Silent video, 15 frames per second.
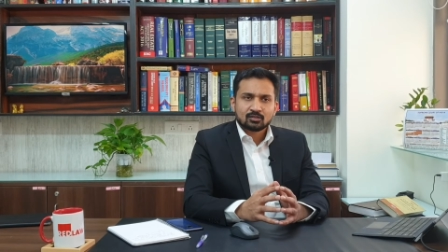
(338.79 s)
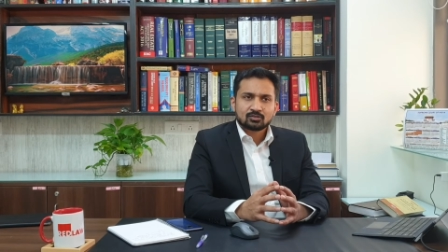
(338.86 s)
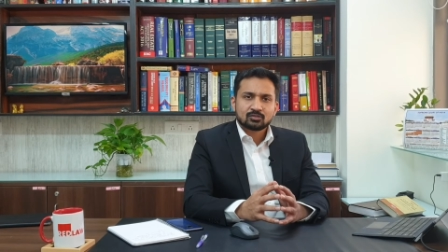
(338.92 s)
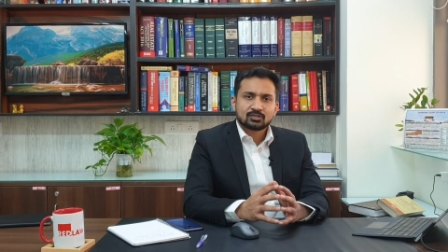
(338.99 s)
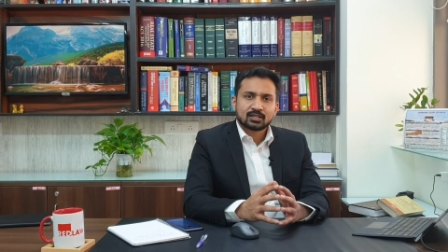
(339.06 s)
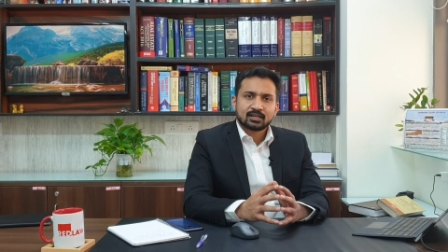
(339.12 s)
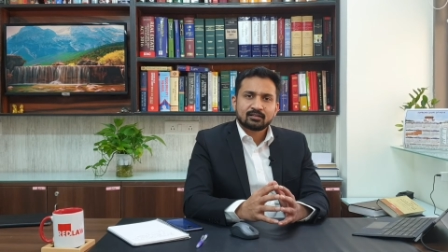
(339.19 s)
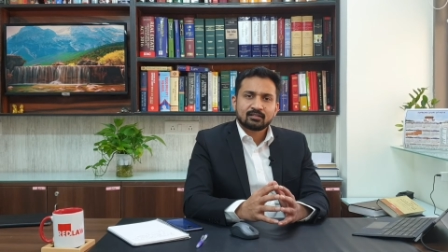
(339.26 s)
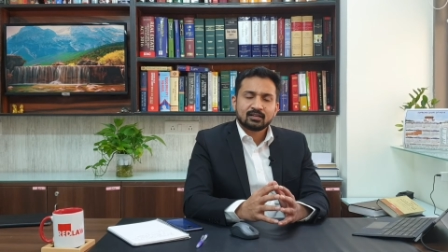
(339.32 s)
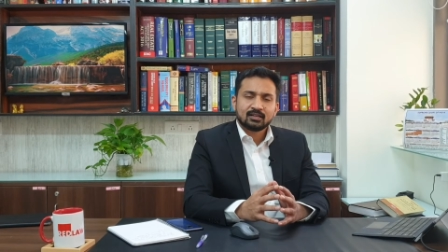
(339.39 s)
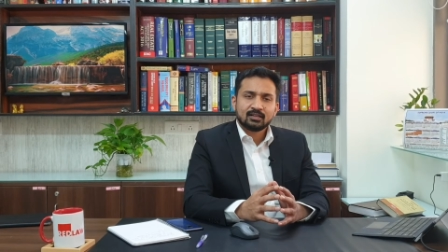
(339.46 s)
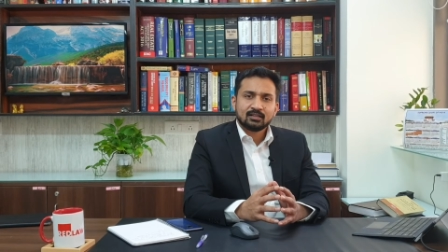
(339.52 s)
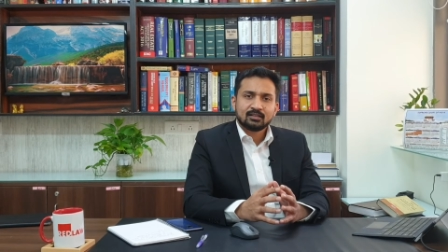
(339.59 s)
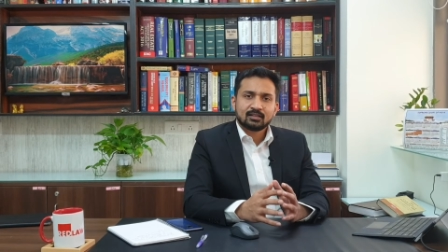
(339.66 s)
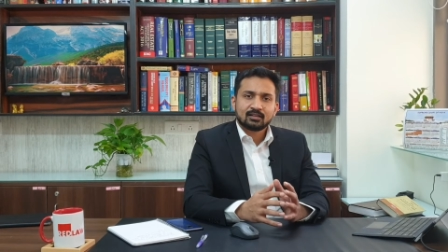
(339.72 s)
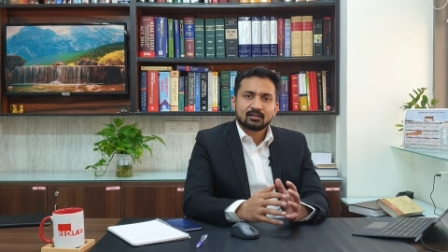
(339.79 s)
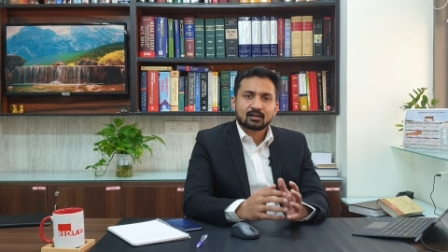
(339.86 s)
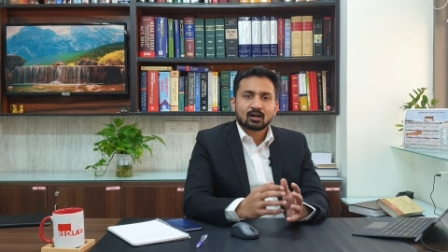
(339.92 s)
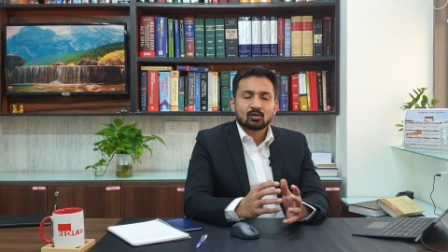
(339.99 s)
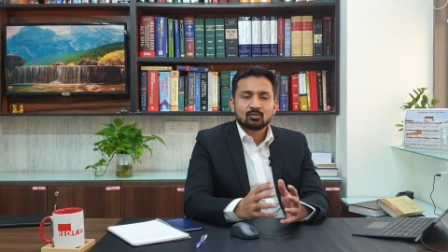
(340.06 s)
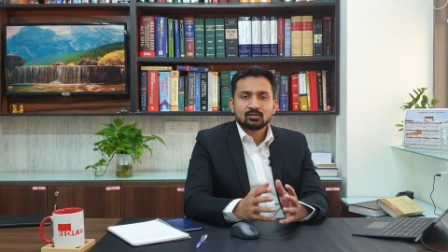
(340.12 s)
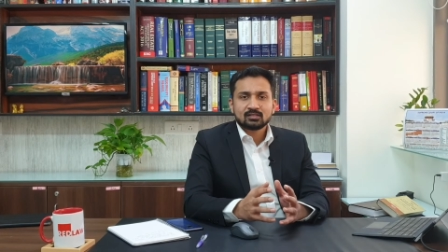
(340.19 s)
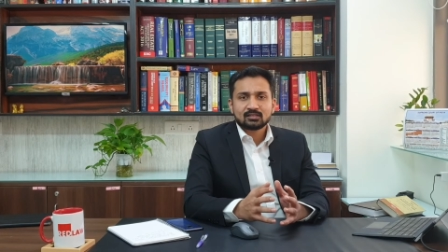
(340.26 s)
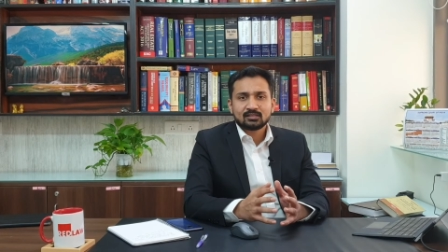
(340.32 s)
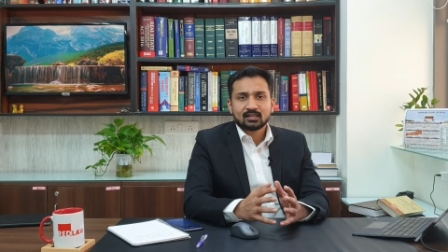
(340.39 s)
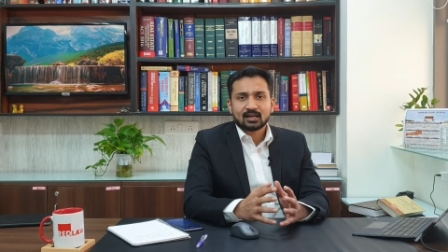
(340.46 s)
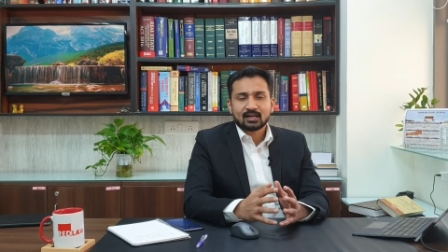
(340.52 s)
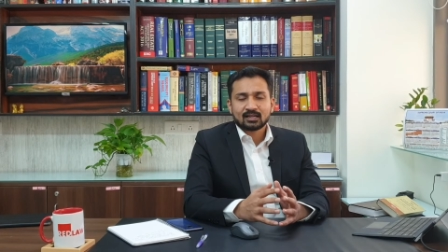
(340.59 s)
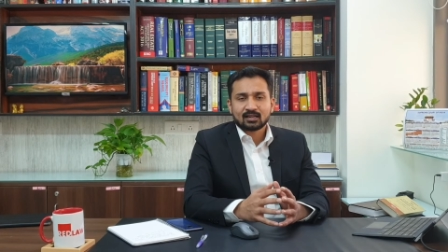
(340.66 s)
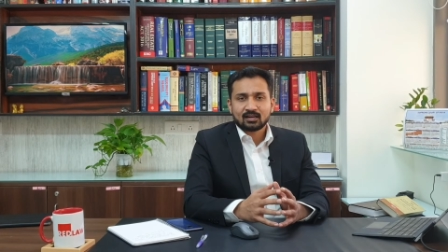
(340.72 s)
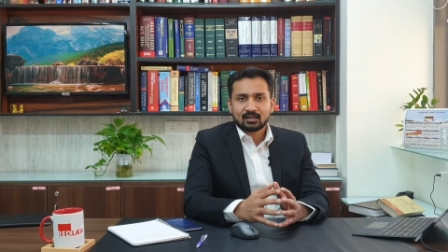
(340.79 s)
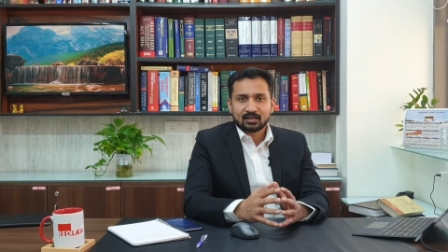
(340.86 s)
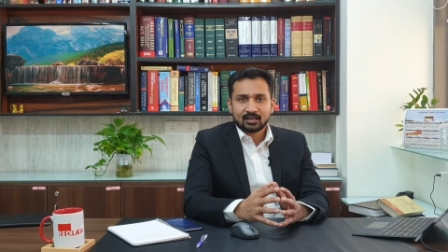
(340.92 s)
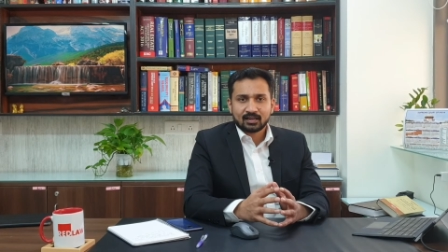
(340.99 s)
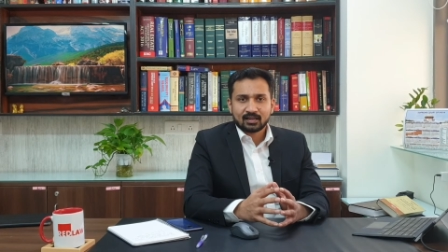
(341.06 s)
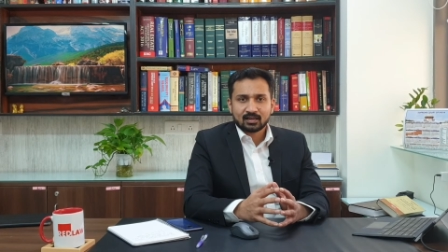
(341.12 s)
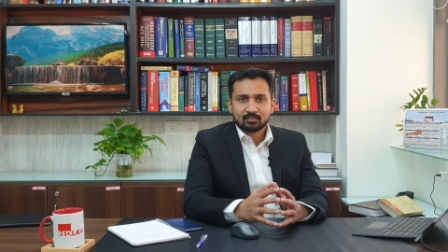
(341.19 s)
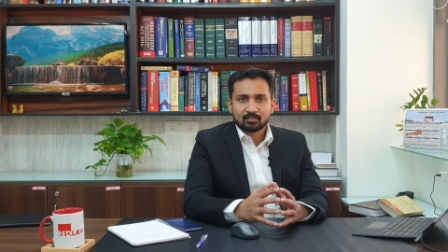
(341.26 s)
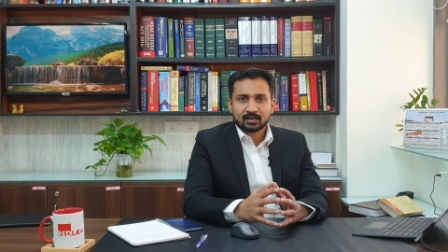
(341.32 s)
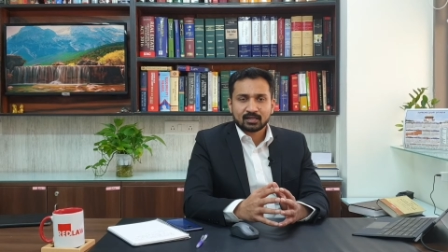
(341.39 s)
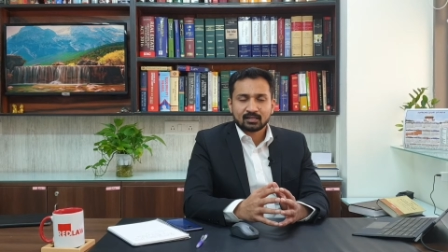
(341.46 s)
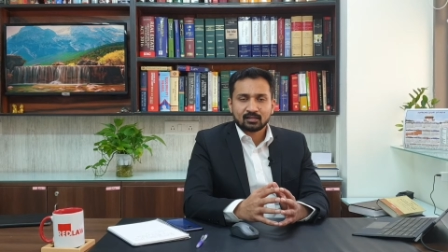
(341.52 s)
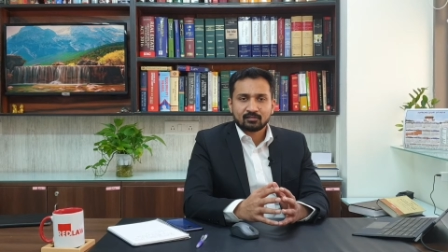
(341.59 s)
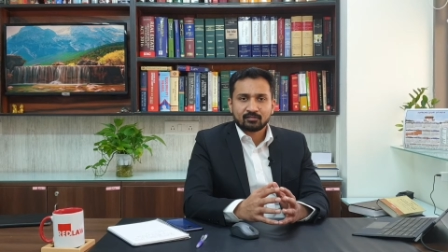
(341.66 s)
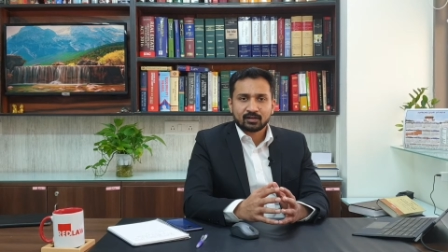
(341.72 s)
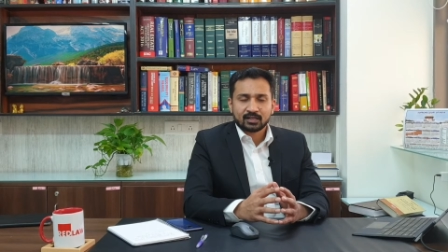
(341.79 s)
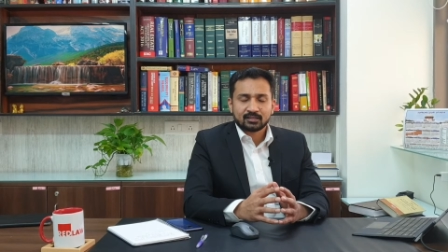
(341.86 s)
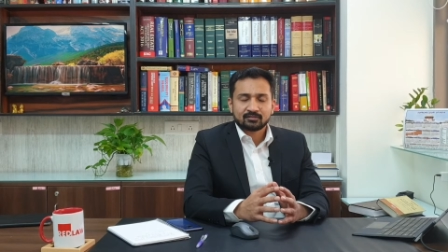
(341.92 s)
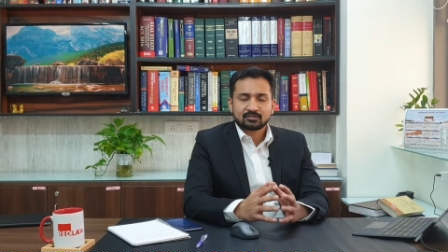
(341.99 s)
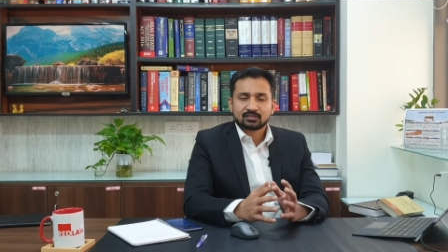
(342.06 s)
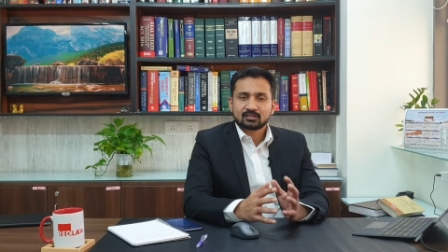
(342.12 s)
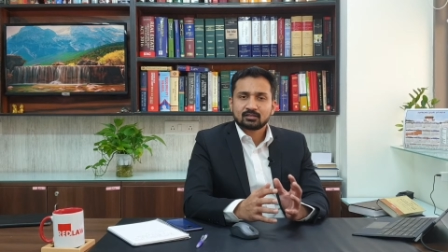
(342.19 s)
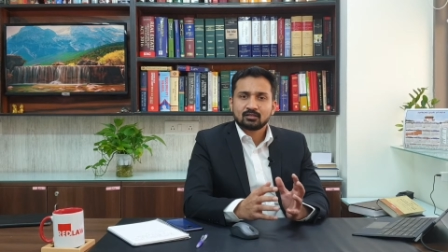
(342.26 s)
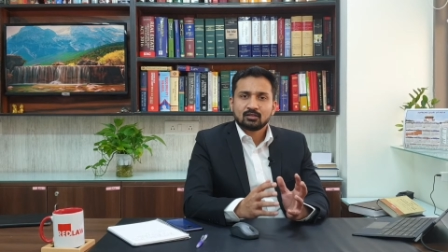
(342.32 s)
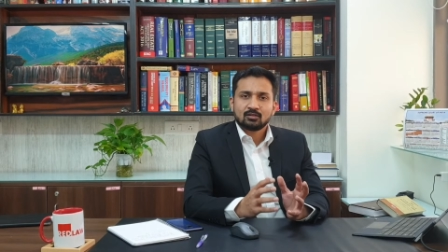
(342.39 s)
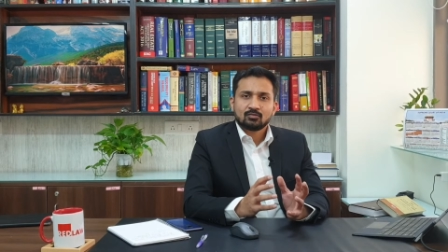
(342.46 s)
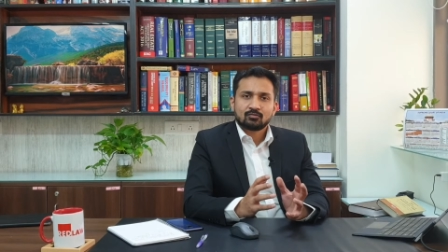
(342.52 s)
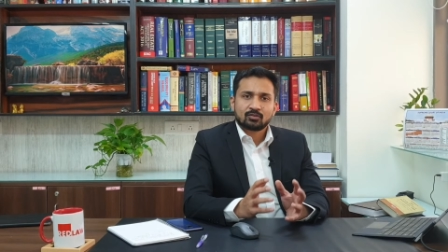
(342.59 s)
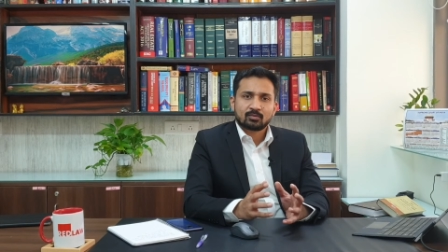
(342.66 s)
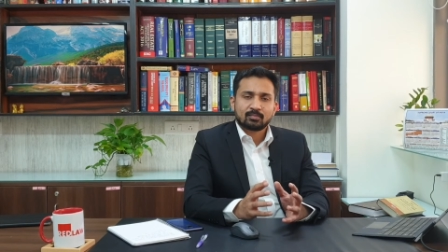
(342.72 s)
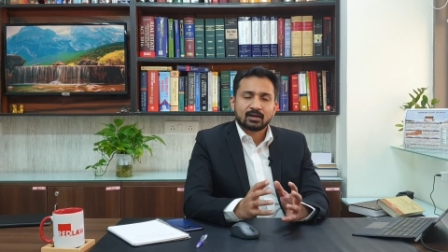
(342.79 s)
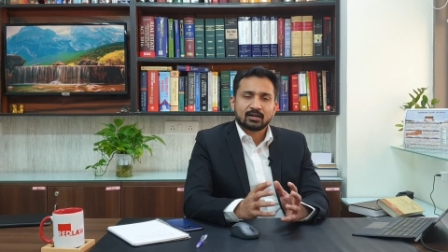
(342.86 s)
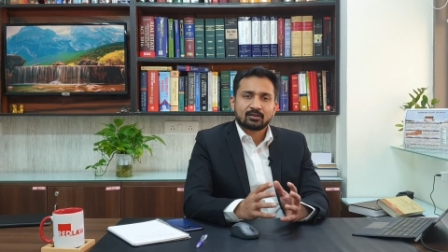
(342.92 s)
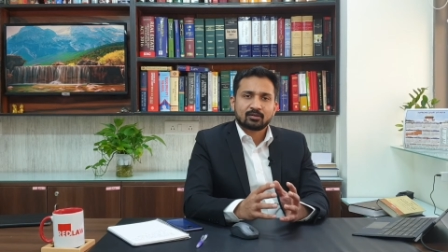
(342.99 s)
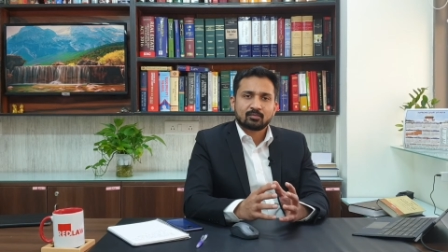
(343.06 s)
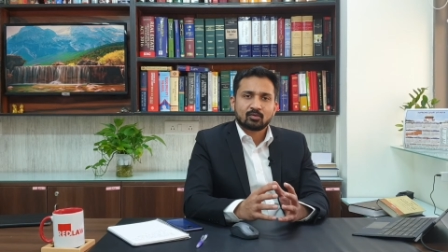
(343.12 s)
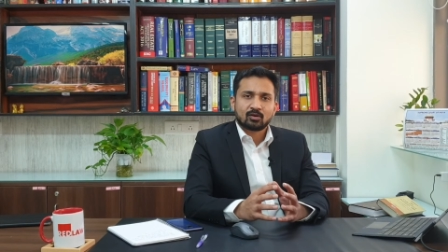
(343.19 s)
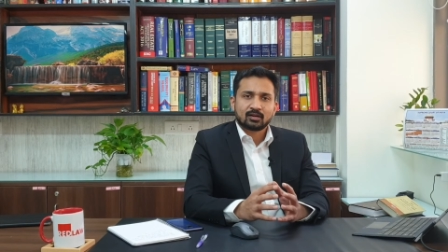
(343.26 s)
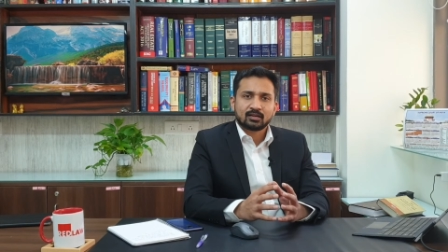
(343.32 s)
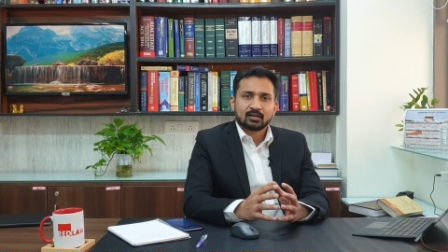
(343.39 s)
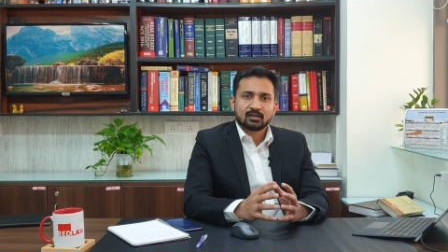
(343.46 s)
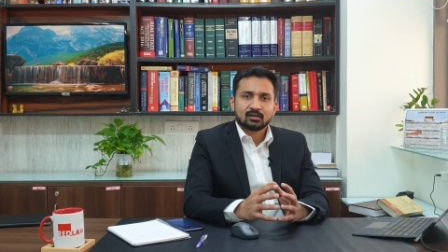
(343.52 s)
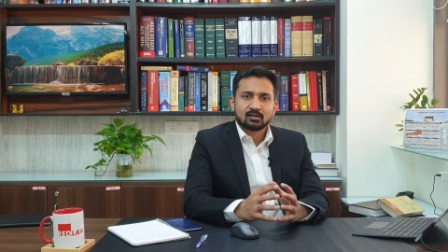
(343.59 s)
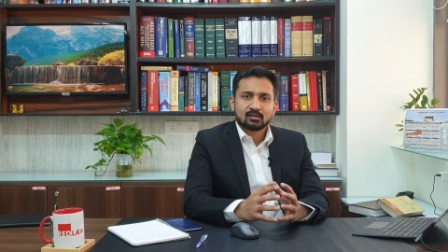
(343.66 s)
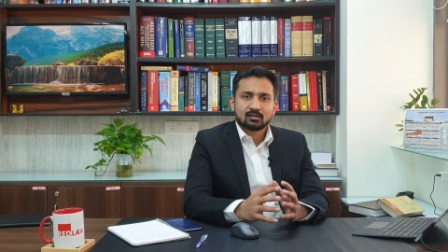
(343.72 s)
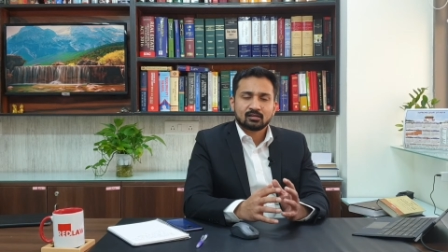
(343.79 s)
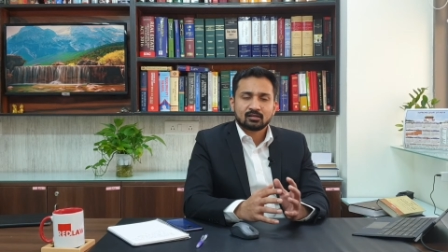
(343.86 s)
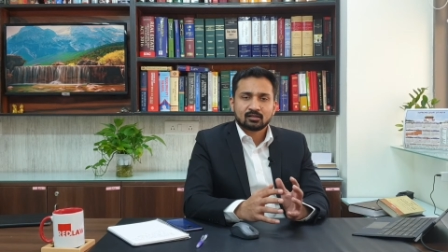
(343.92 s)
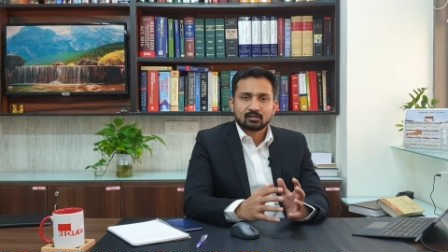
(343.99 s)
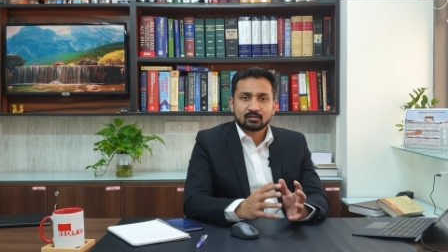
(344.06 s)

so, generally, the grounds that are taken by the wives for matrimonial